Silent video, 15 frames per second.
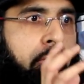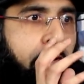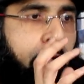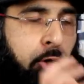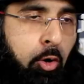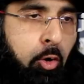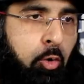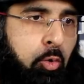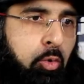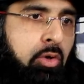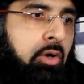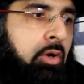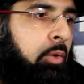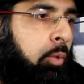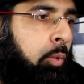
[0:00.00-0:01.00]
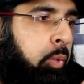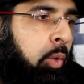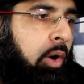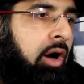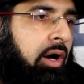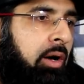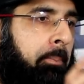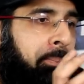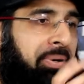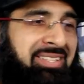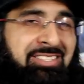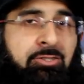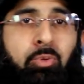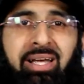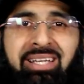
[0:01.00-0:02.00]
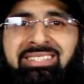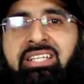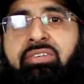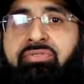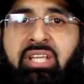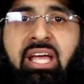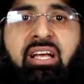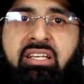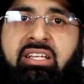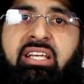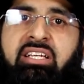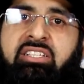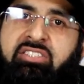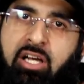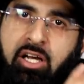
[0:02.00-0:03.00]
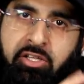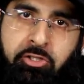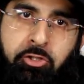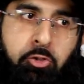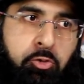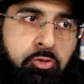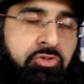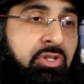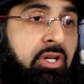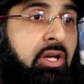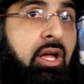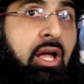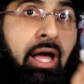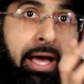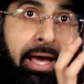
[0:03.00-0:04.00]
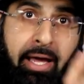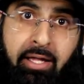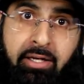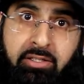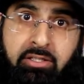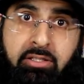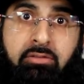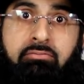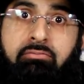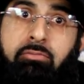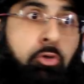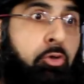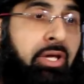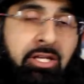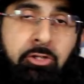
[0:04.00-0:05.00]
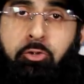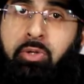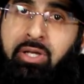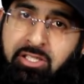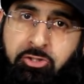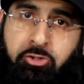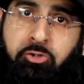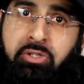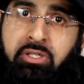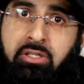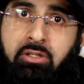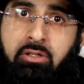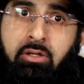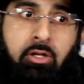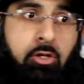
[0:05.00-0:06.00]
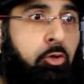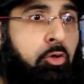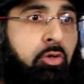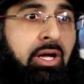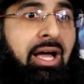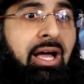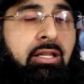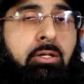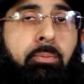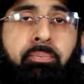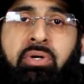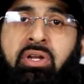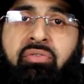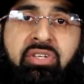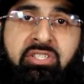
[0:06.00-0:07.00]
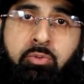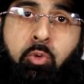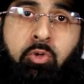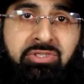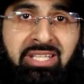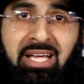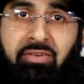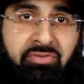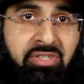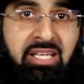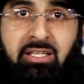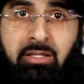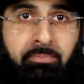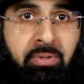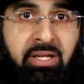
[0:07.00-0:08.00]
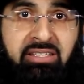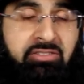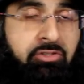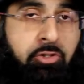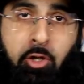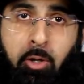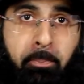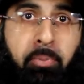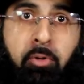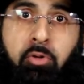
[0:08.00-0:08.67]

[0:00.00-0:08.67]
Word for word: Know what persuasive techniques are used and look into history. Look at the previous wars that have taken place. You got